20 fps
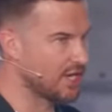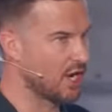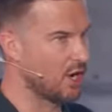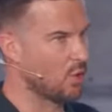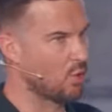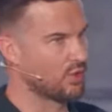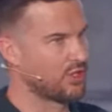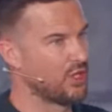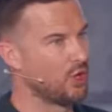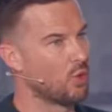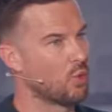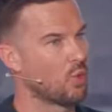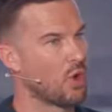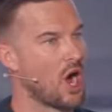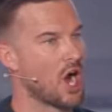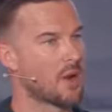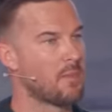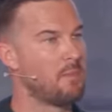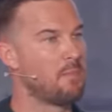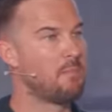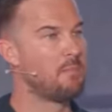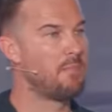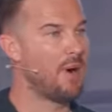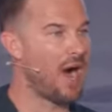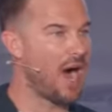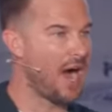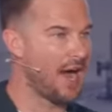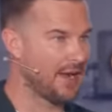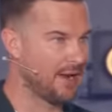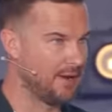go till rock
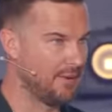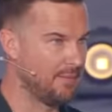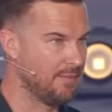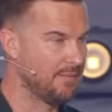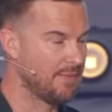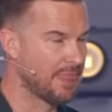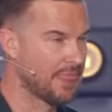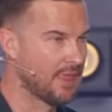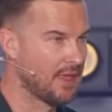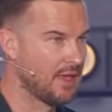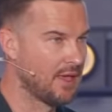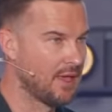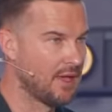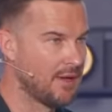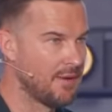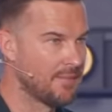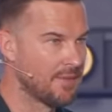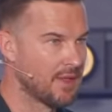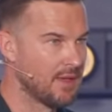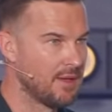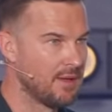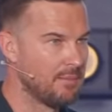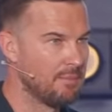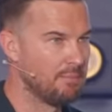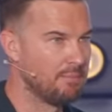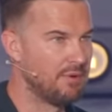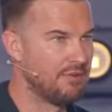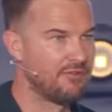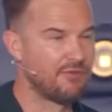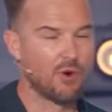bottom
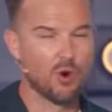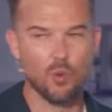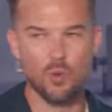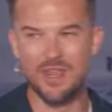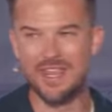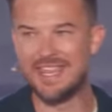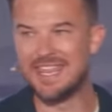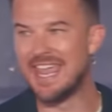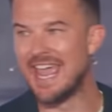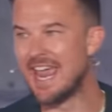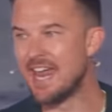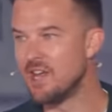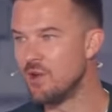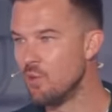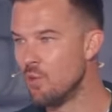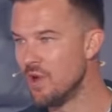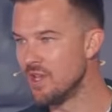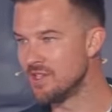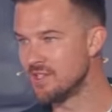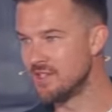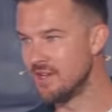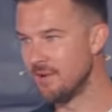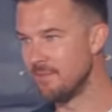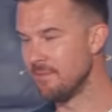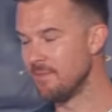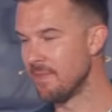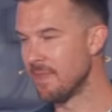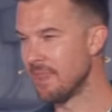before we gain wisdom.